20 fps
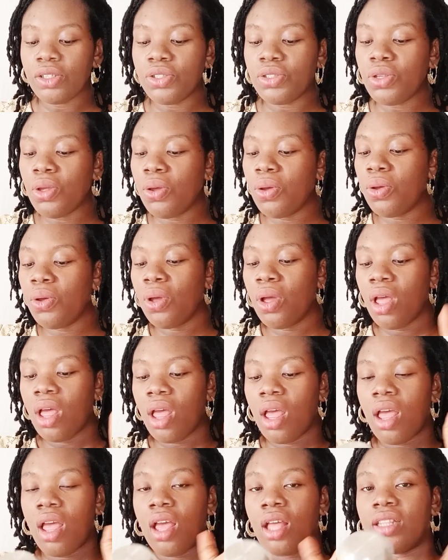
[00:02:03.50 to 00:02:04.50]
So
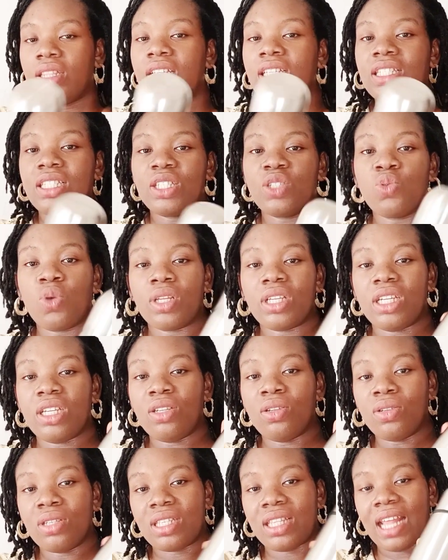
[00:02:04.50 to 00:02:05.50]
this is what
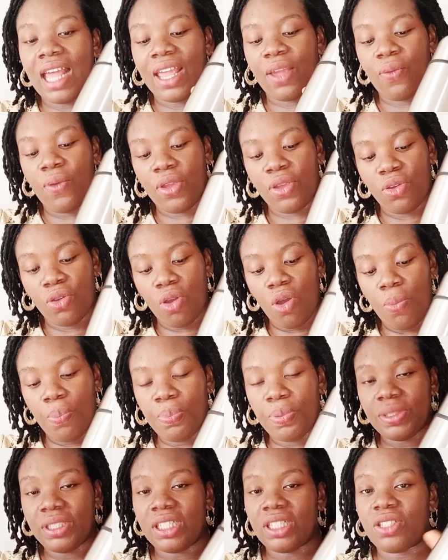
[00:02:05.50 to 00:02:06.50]
it looks like when you
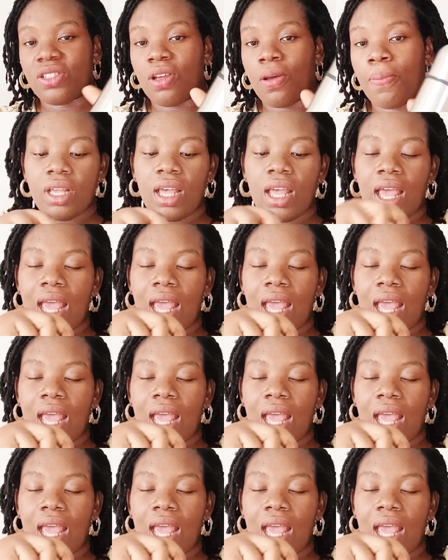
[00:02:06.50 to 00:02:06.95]
open it up,